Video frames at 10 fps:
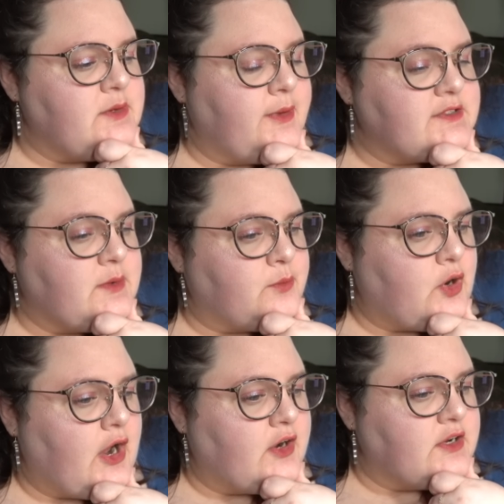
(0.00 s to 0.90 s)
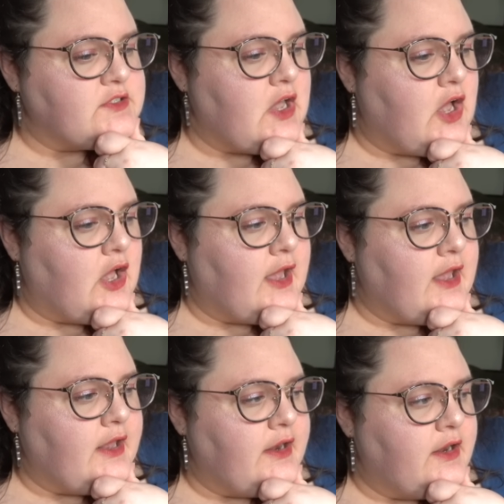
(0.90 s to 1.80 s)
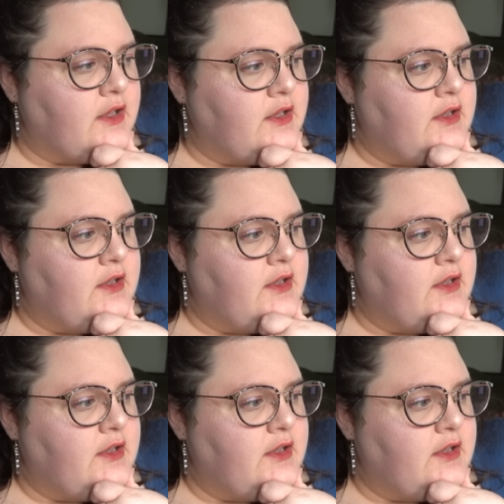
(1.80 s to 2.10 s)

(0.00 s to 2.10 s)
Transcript: to make some progress on.